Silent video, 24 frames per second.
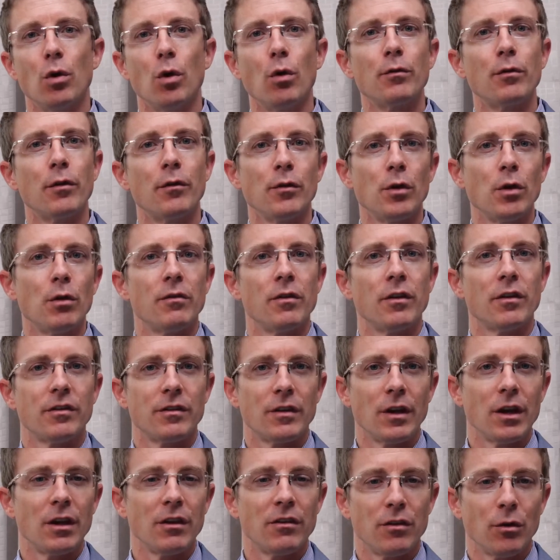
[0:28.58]
overview of the
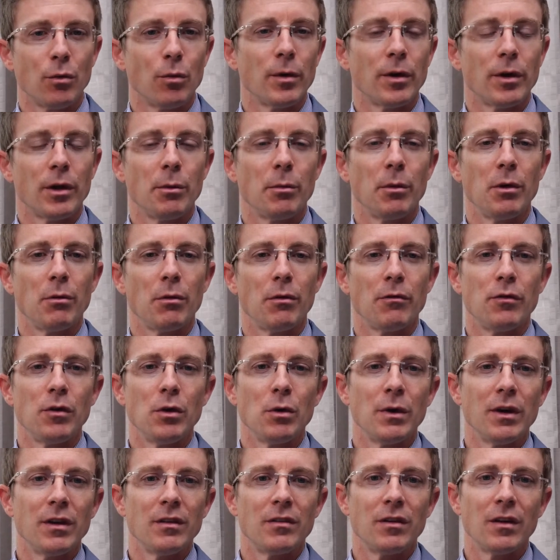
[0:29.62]
studies that we're going to be
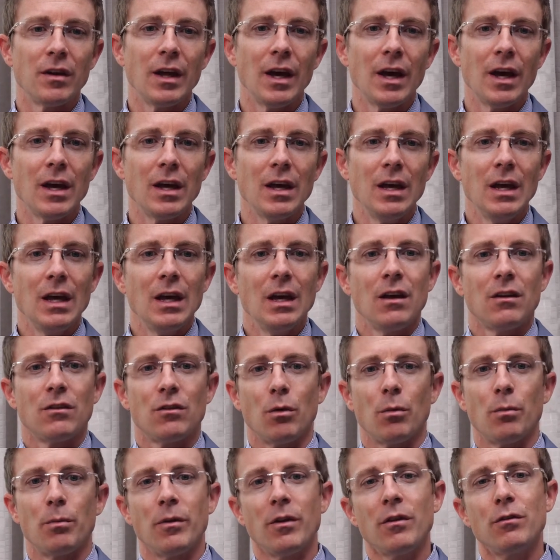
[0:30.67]
reviewing today.
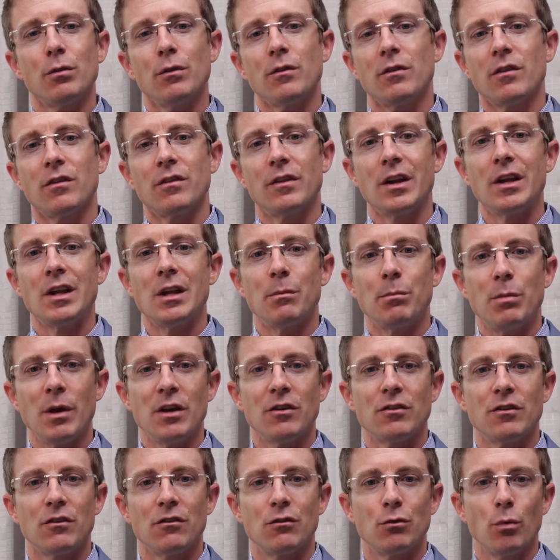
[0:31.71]
So this was a study in
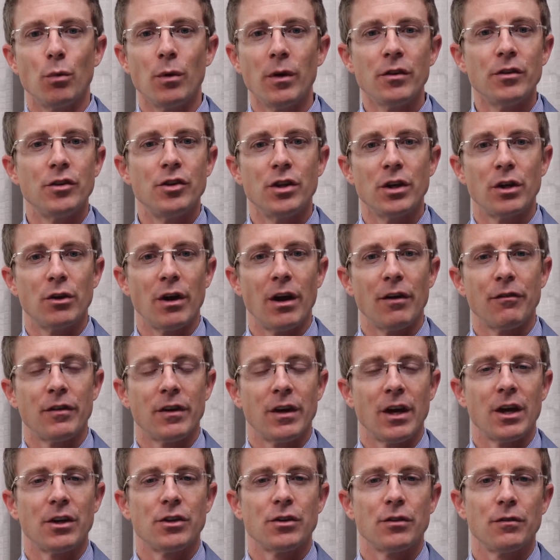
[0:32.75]
patients with
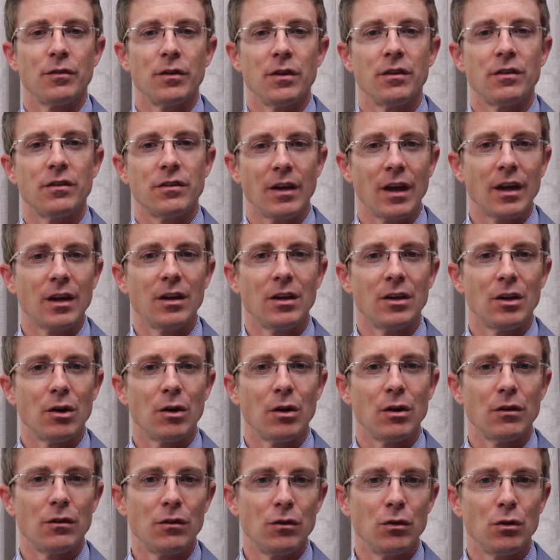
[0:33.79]
geographic atrophy
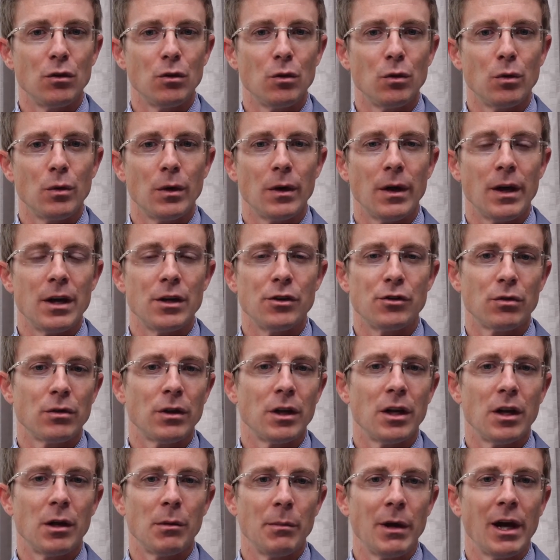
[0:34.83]
secondary to
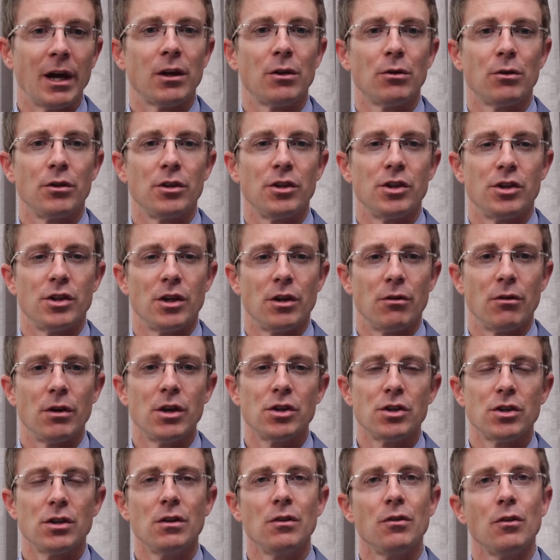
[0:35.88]
age-related macular
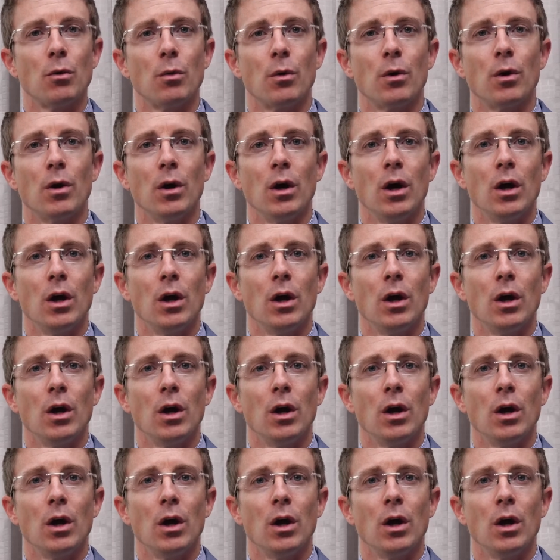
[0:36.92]
degeneration. There were